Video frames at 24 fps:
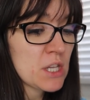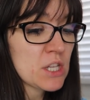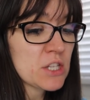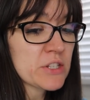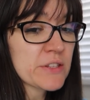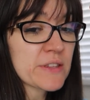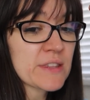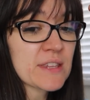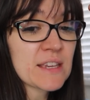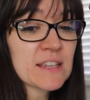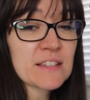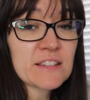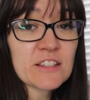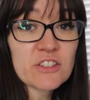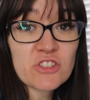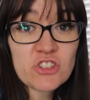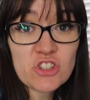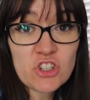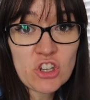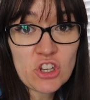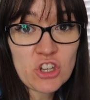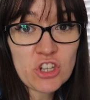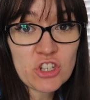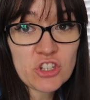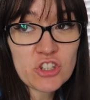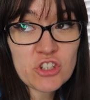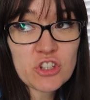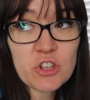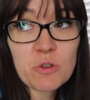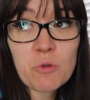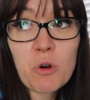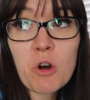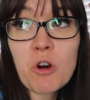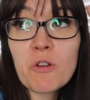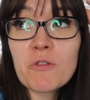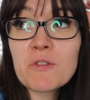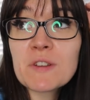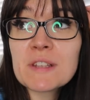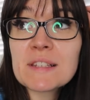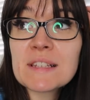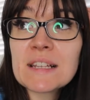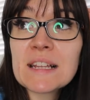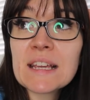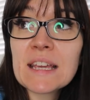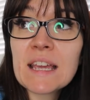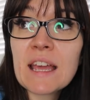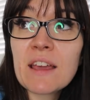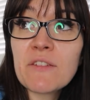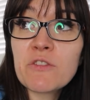So there's search, so obviously